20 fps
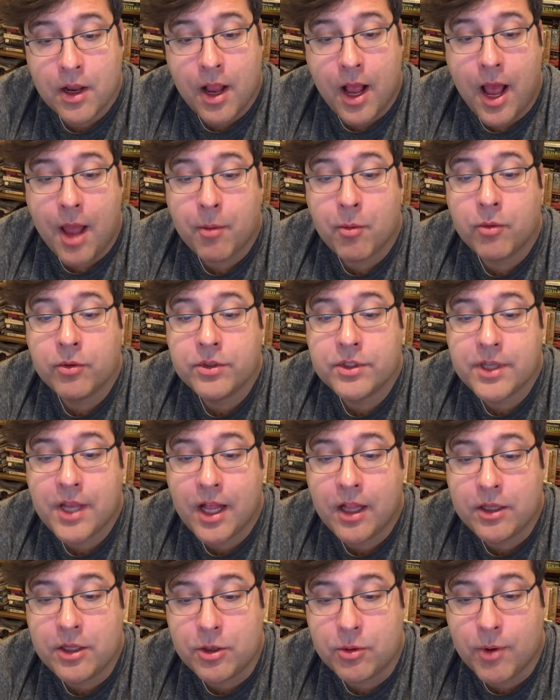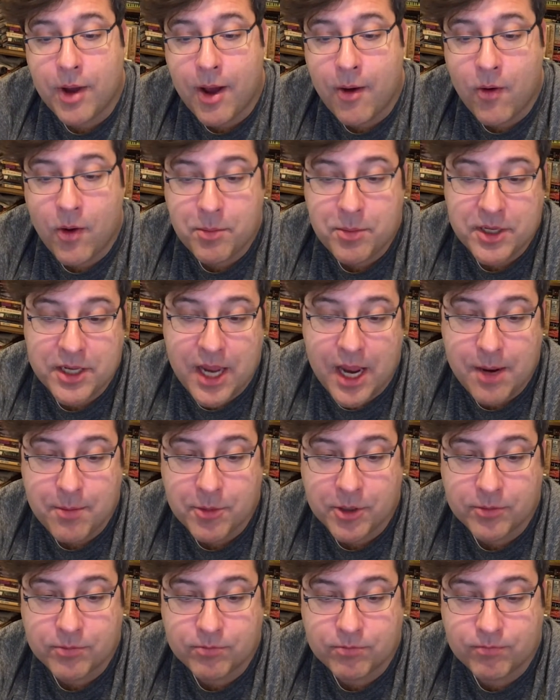"I won't tell you how I became
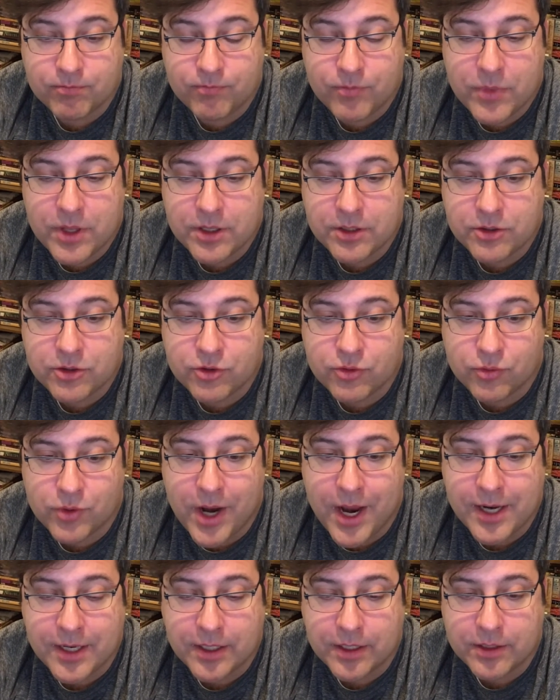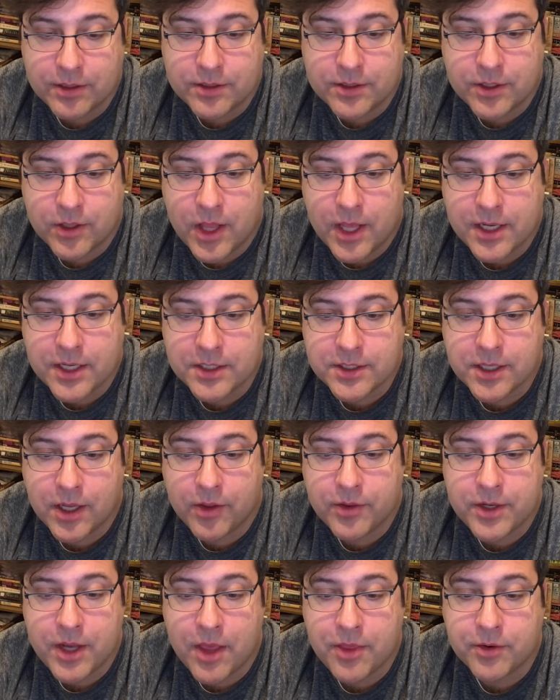a dragon till I can tell
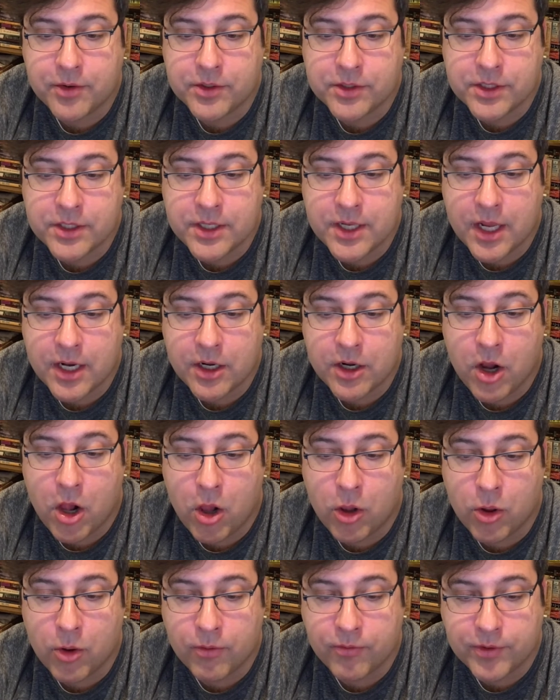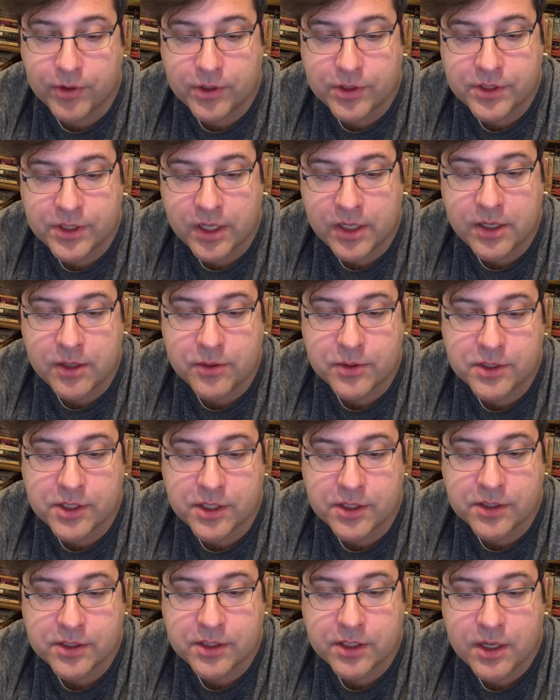the others and get it all over," said
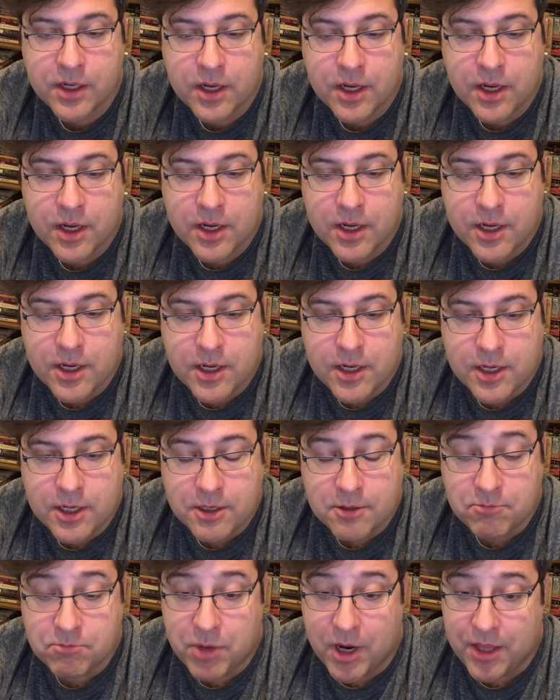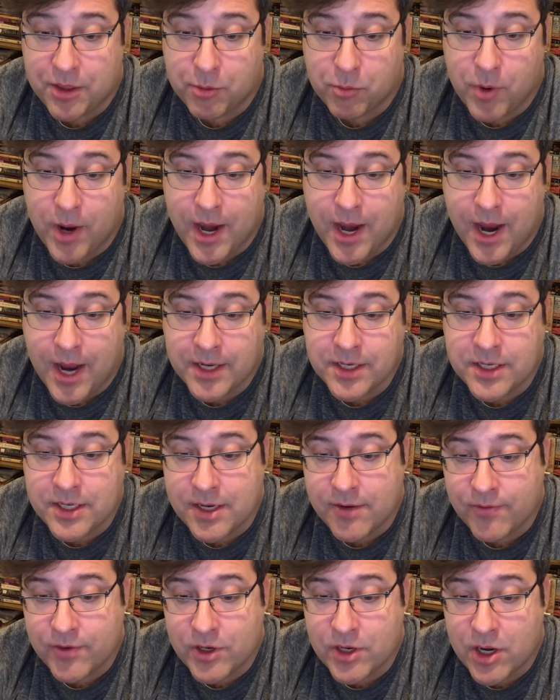Eustace. By the way, I didn't
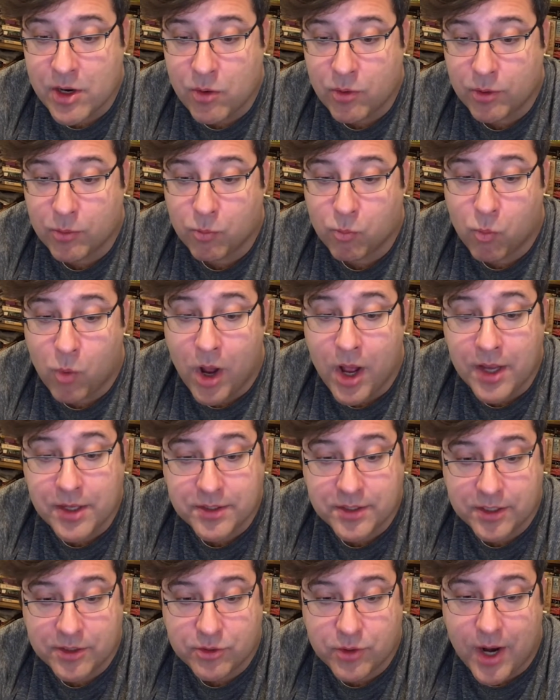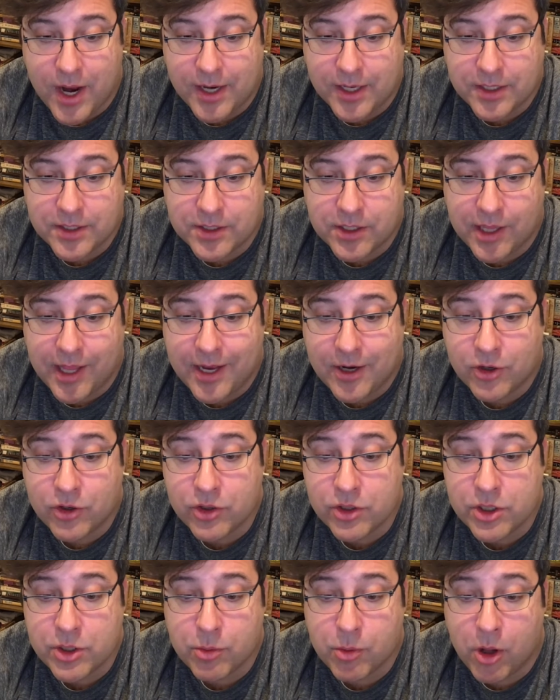even know it was a dragon till I
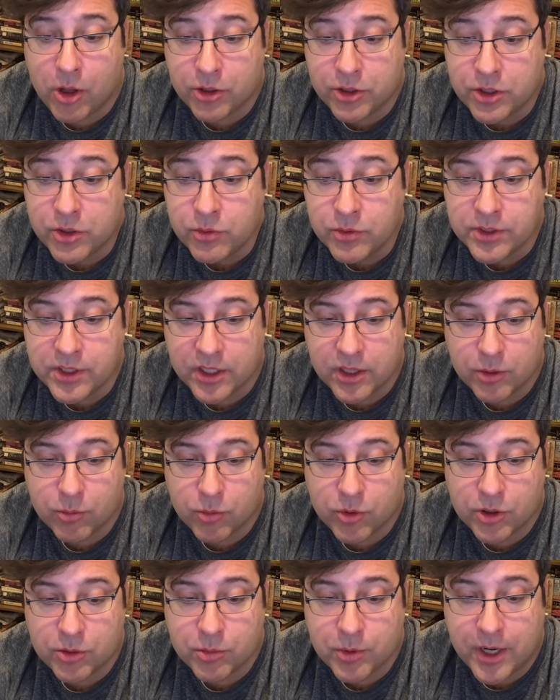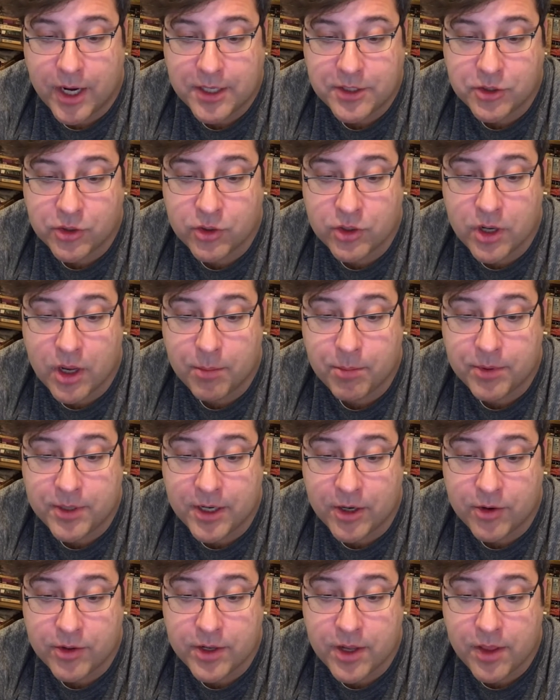heard you all using the word when I turned up
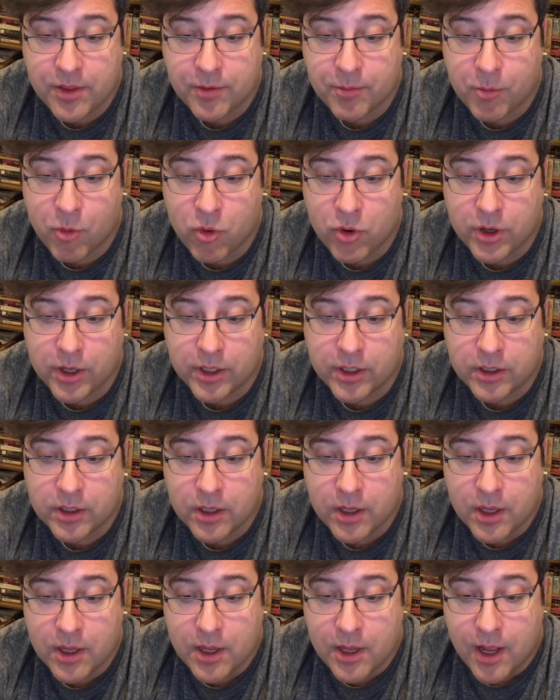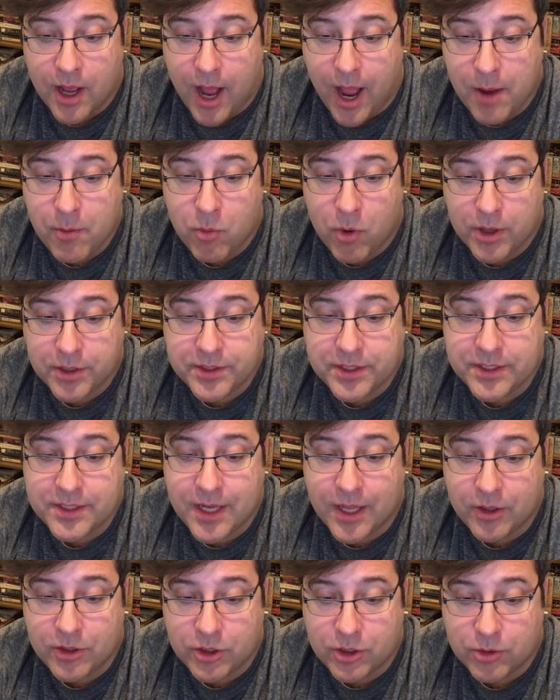here the other morning. I want to
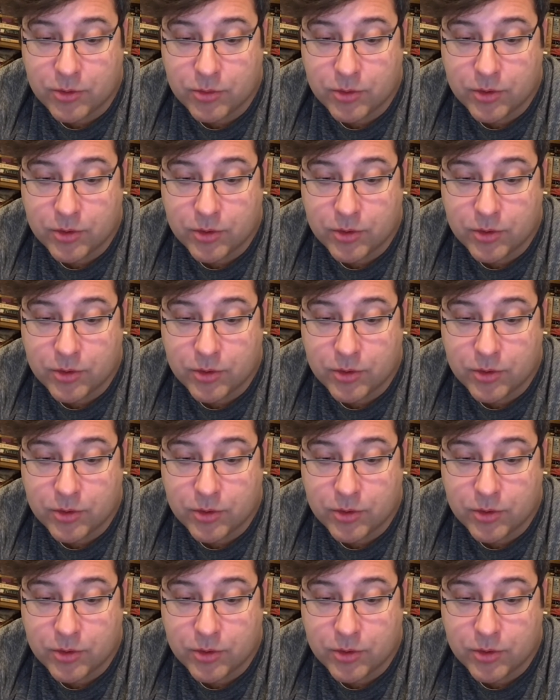tell you